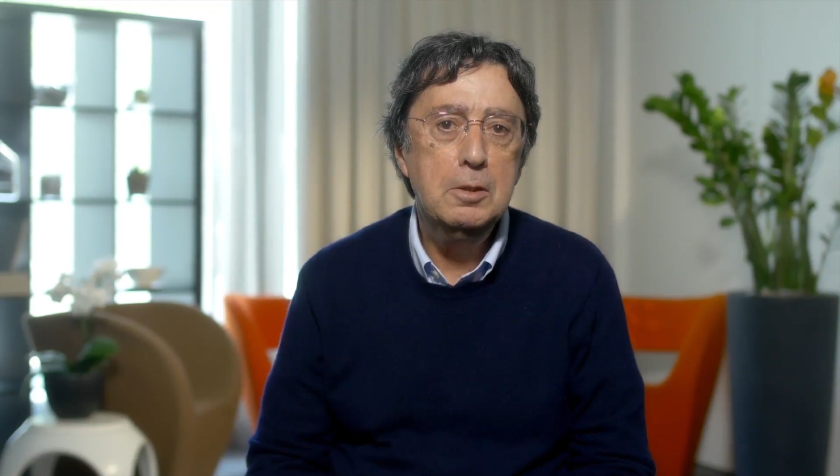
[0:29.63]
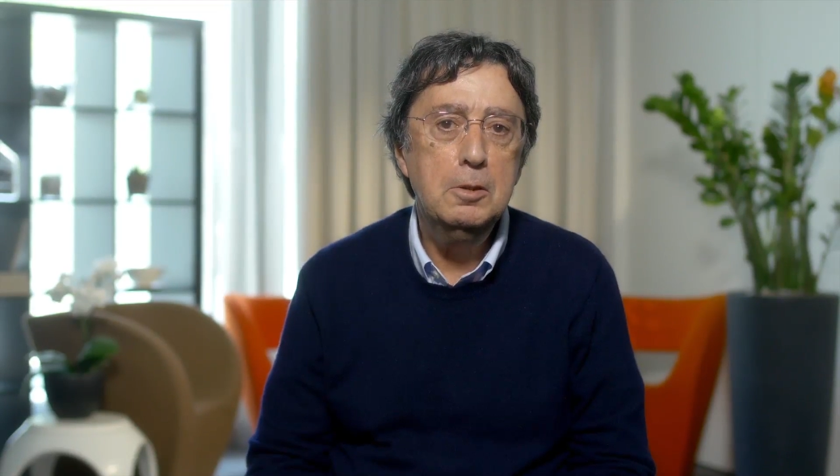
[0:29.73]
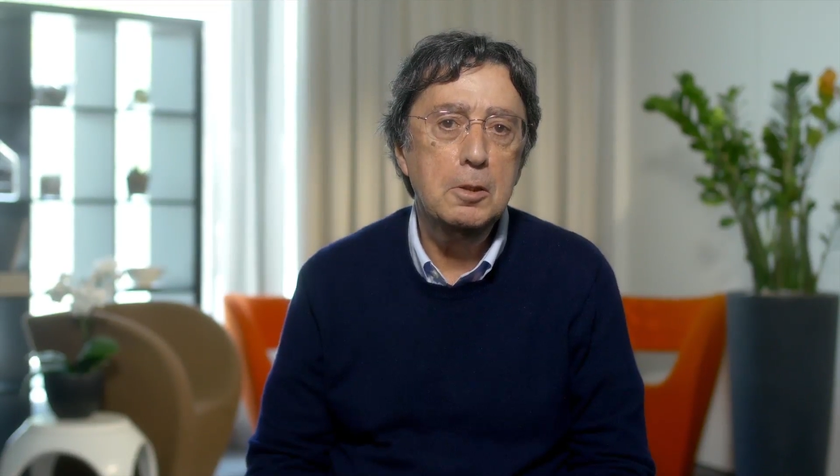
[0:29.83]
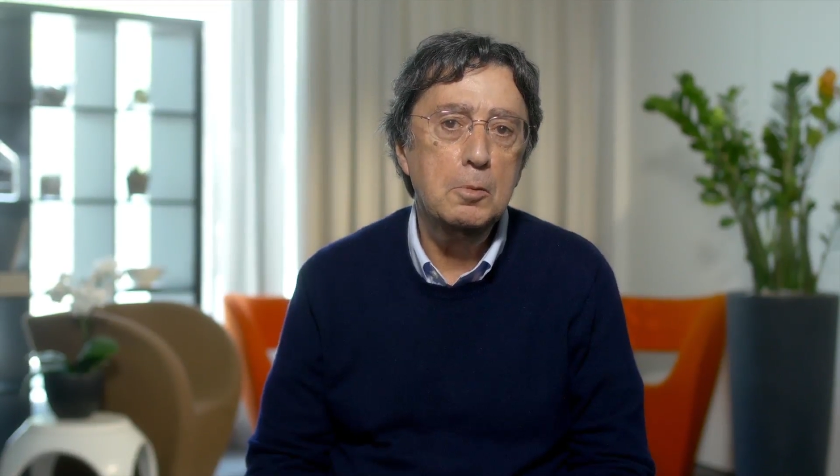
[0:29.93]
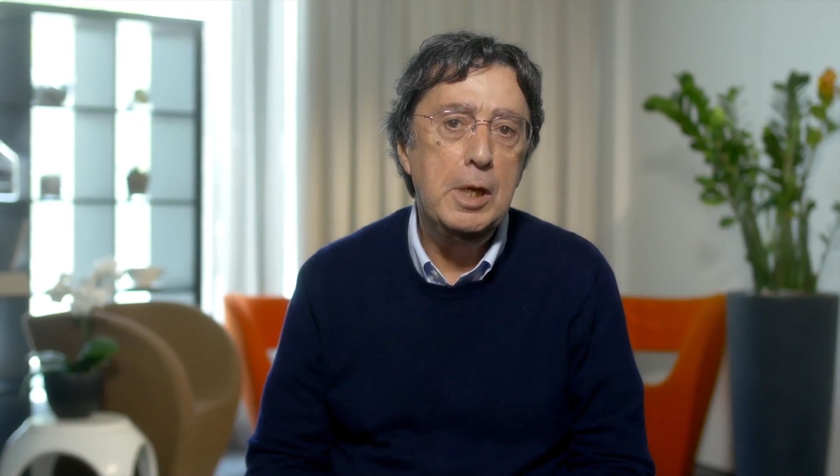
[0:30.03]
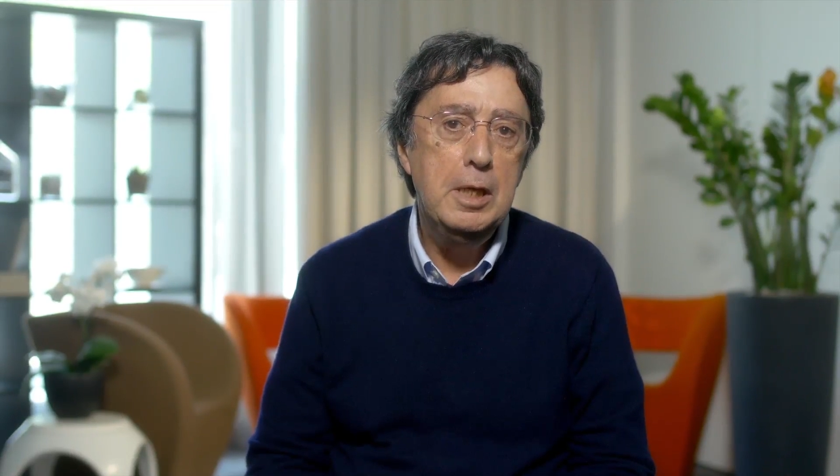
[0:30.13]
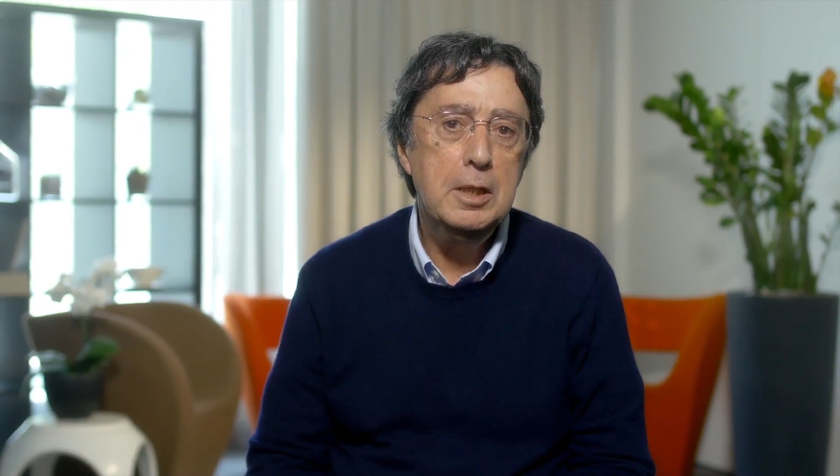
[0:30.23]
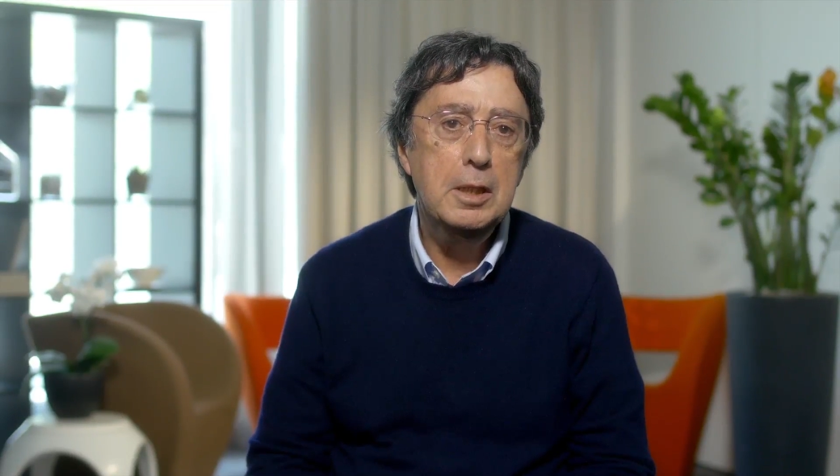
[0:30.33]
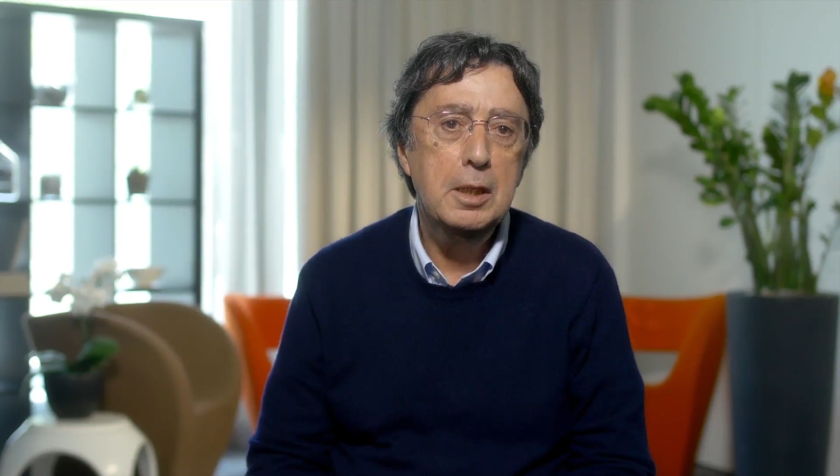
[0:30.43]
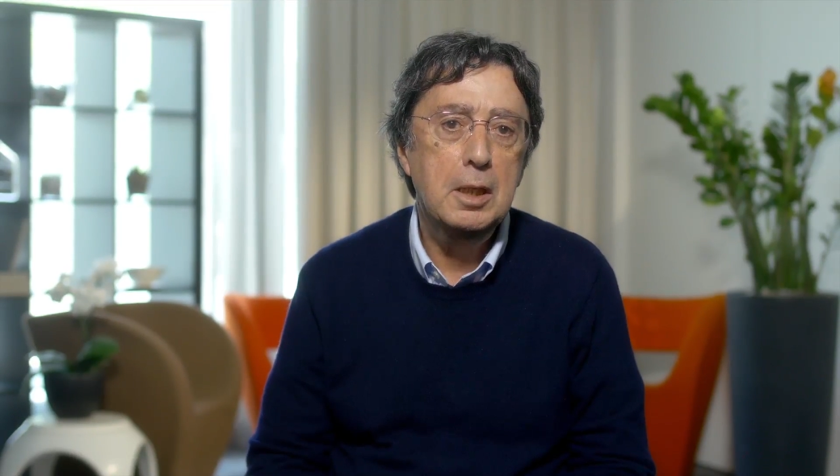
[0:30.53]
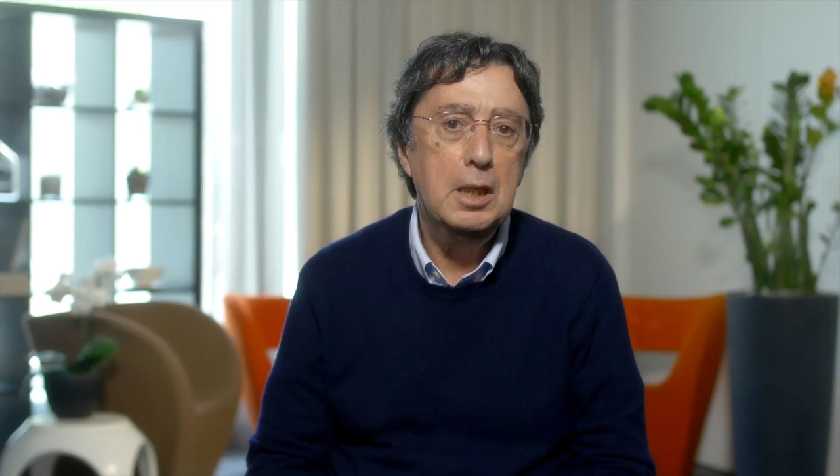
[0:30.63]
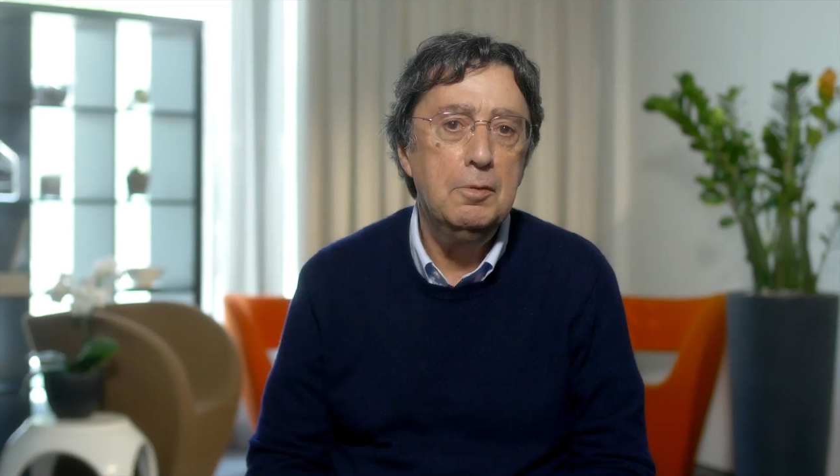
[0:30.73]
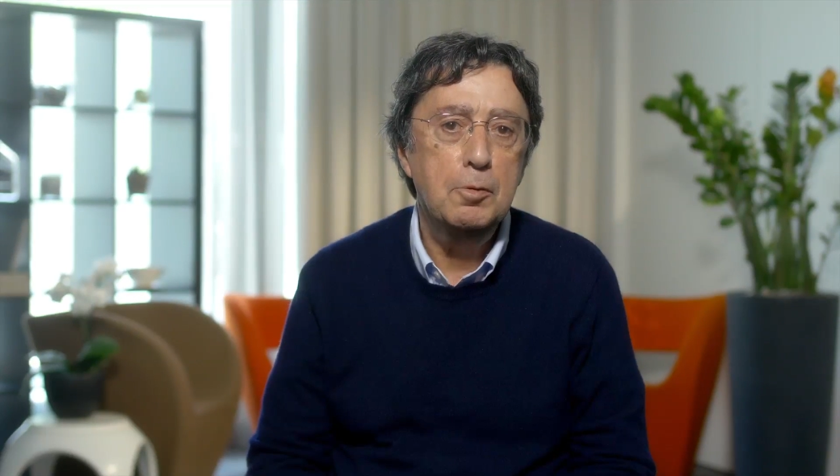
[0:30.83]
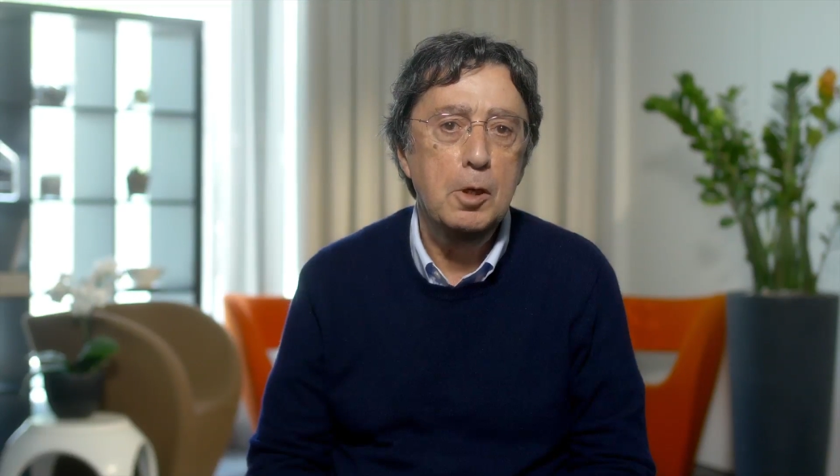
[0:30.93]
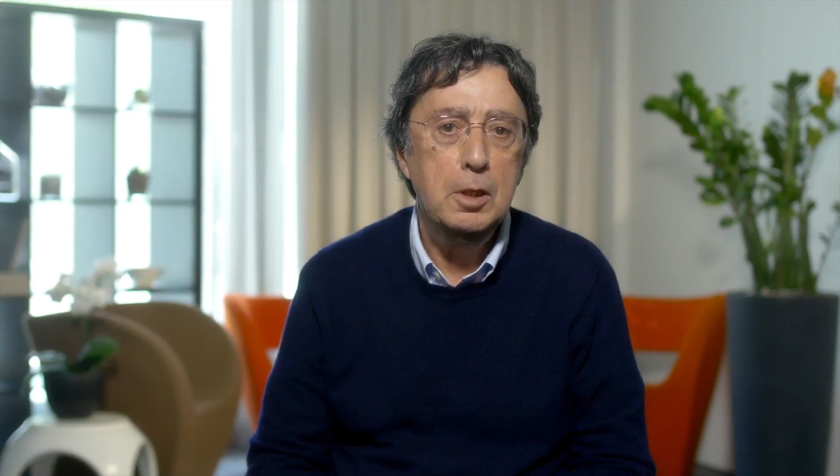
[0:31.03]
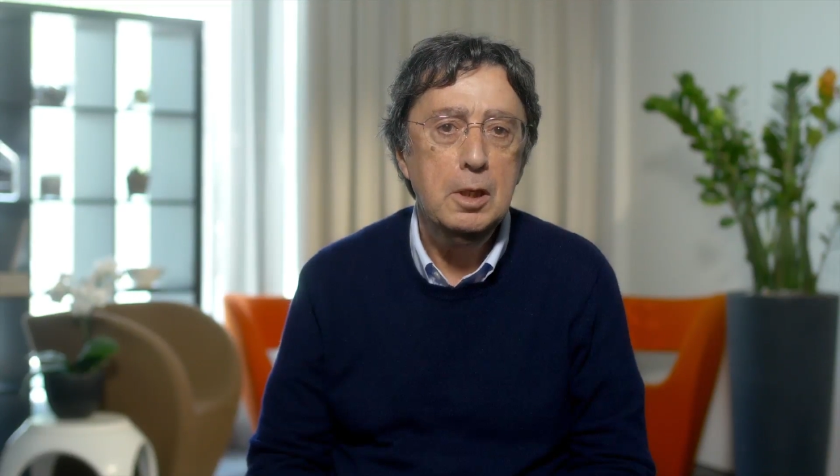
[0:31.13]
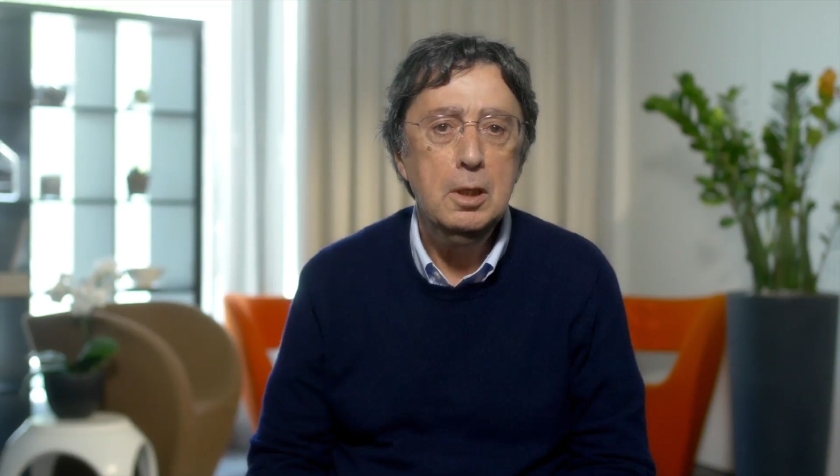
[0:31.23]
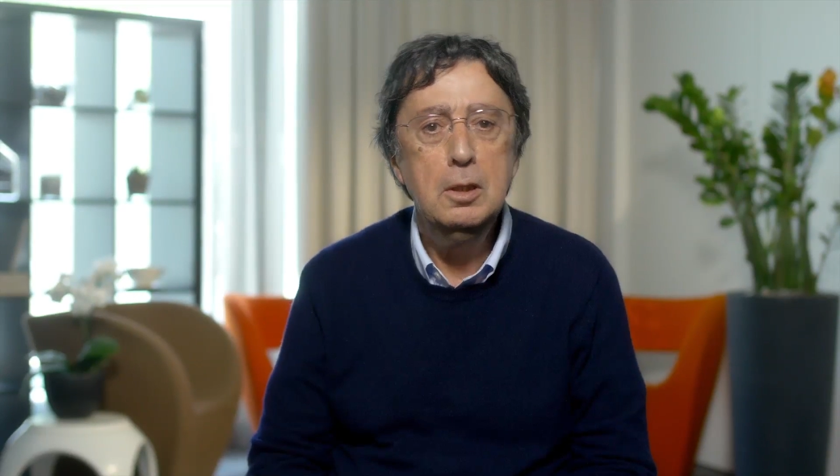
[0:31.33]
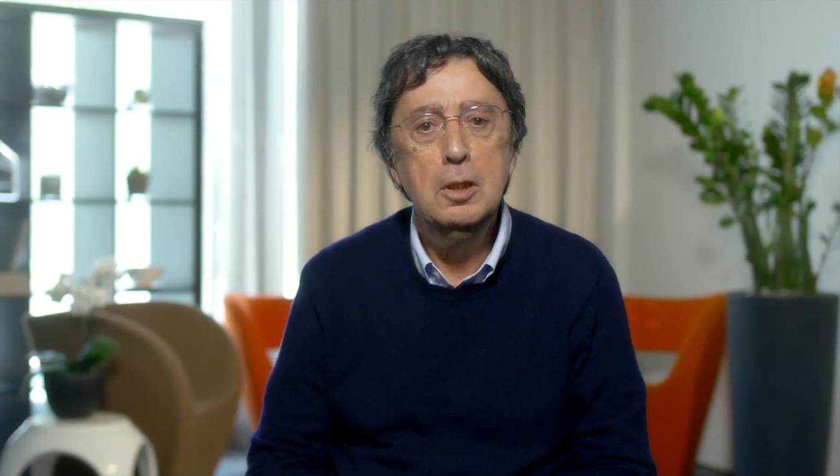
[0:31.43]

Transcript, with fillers: John West and Cliff Ruddle,